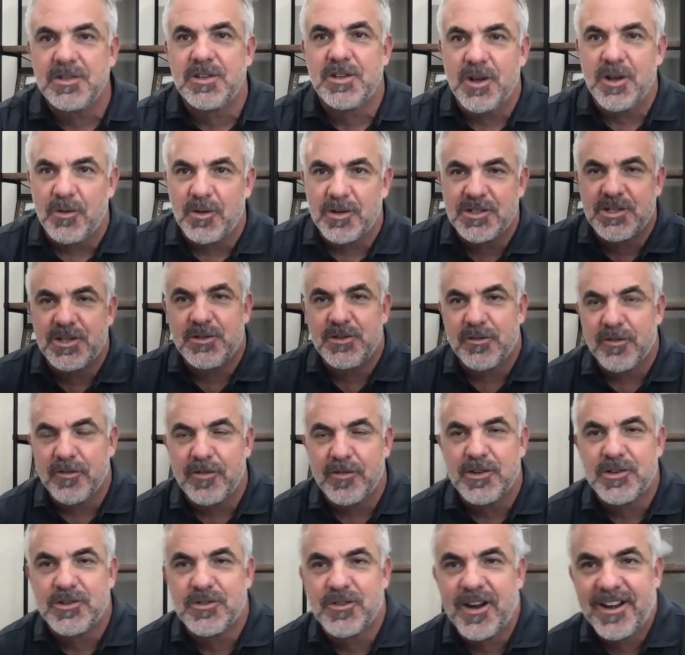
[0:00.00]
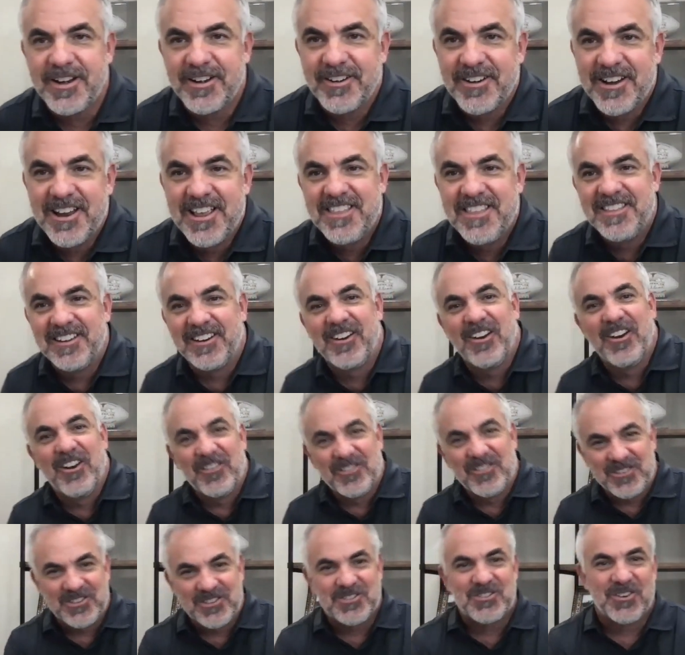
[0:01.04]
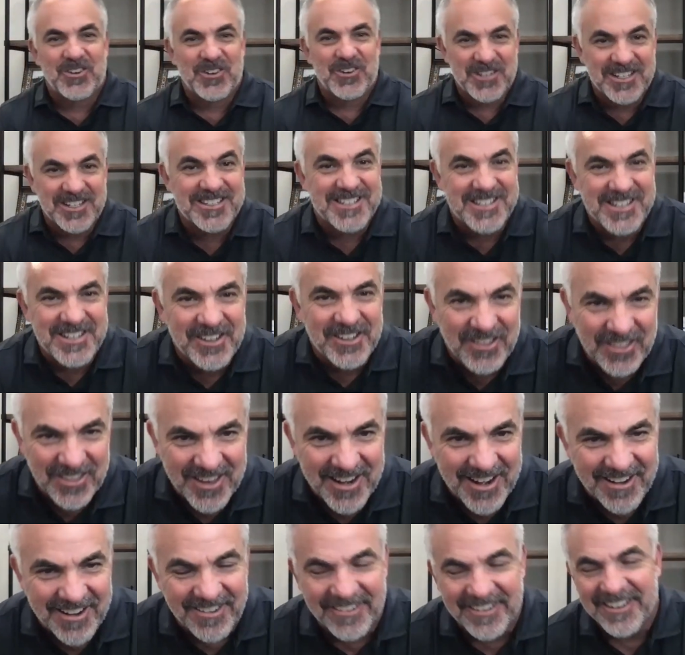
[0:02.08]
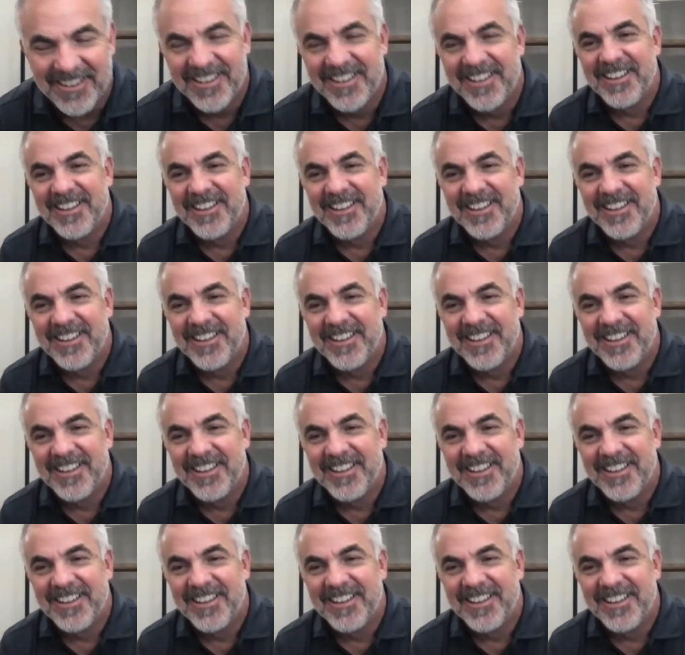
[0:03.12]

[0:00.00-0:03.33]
what's in the refrigerator in the grocery stores, it's still there